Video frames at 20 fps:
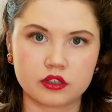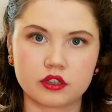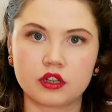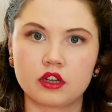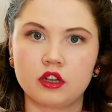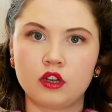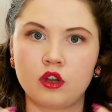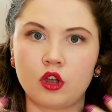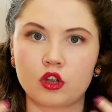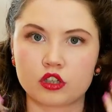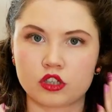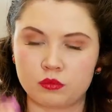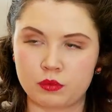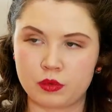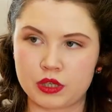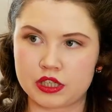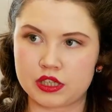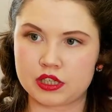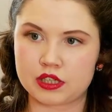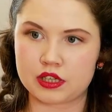lots of
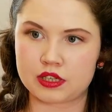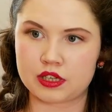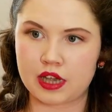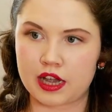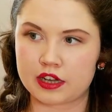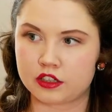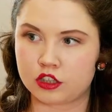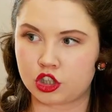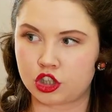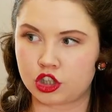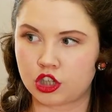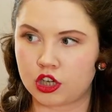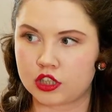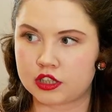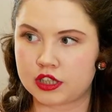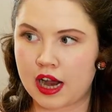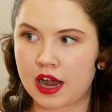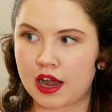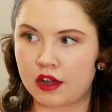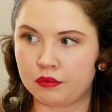businesses had to shut
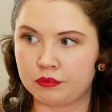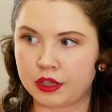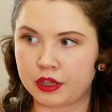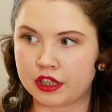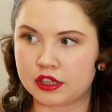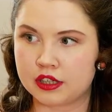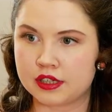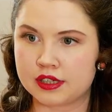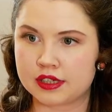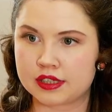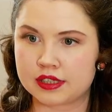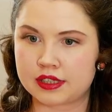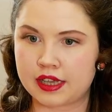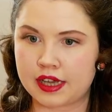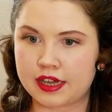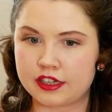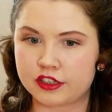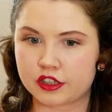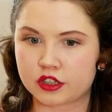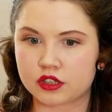down because they
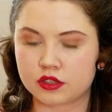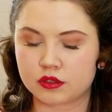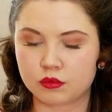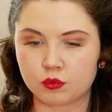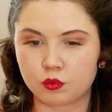just